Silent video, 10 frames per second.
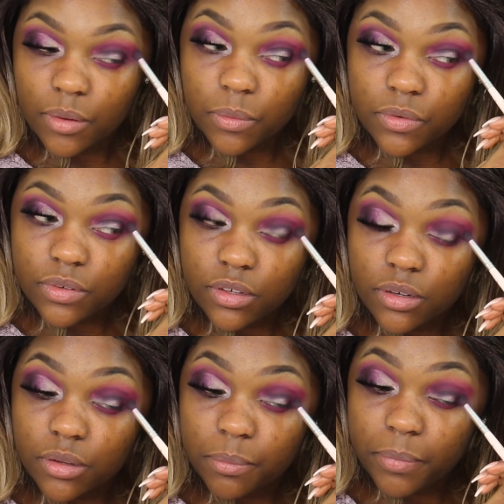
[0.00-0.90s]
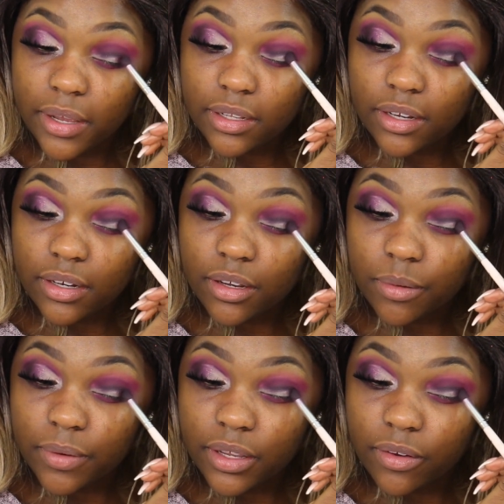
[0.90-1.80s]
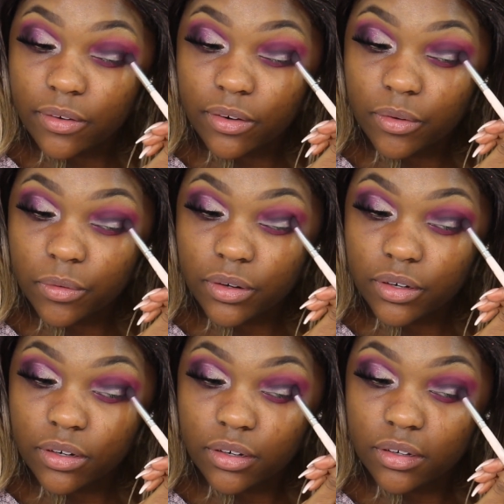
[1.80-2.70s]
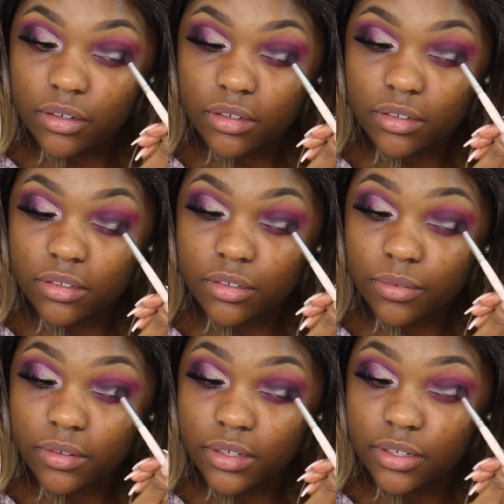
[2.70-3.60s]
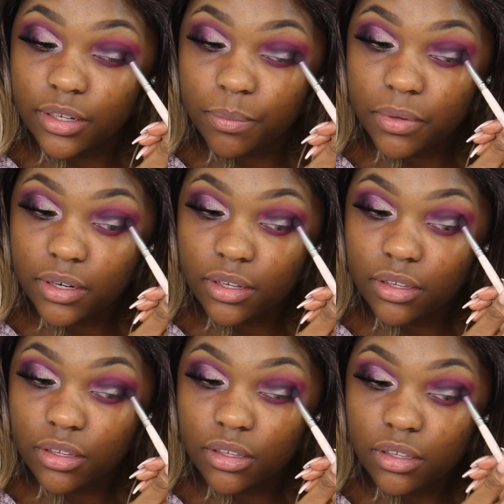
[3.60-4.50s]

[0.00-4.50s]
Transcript: I'm just going to pat that down right here in our corner to really deepen it.